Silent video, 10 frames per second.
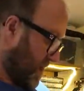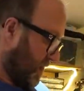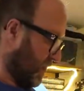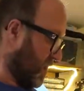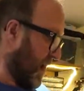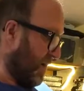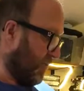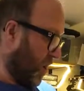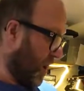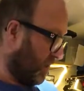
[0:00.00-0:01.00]
So you have
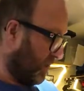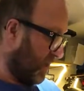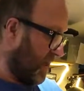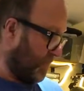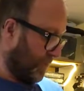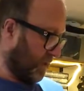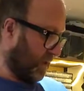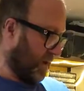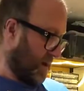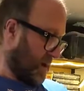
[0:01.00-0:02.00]
got a
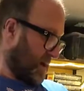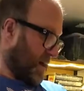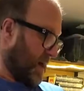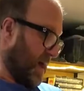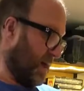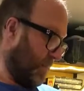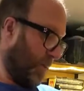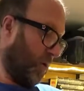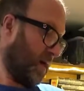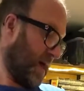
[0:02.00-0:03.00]
zipped inner
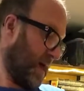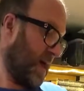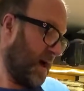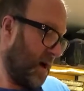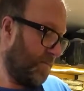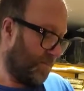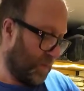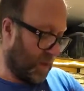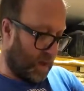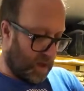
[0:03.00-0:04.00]
pocket here,
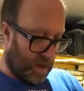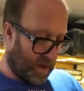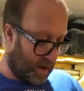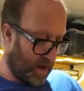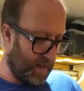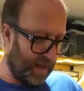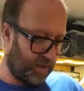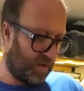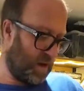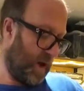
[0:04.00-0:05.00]
and
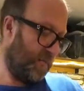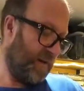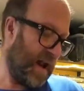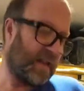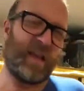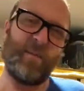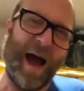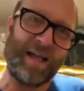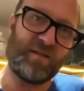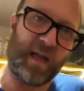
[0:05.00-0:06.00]
that's, you know, fairly deep,
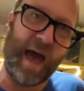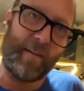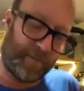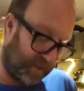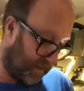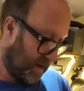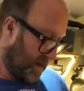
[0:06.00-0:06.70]
hand depth,